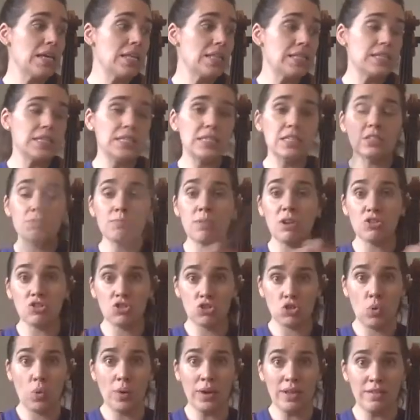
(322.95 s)
This is measure
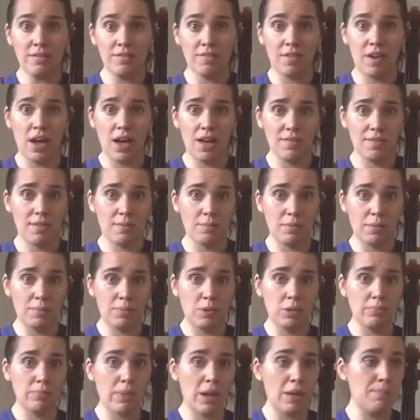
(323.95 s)
25. I'm gonna
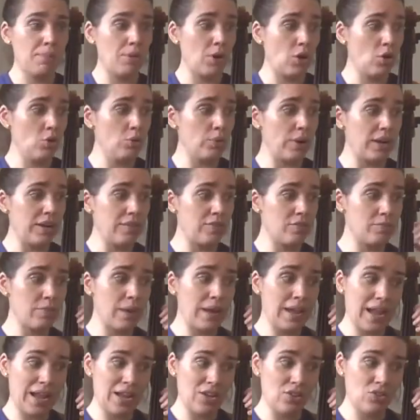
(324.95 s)
put my bow ready for
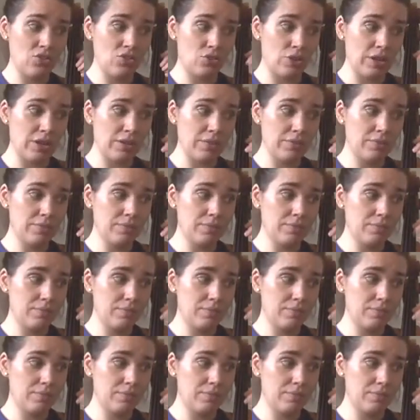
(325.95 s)
my A string.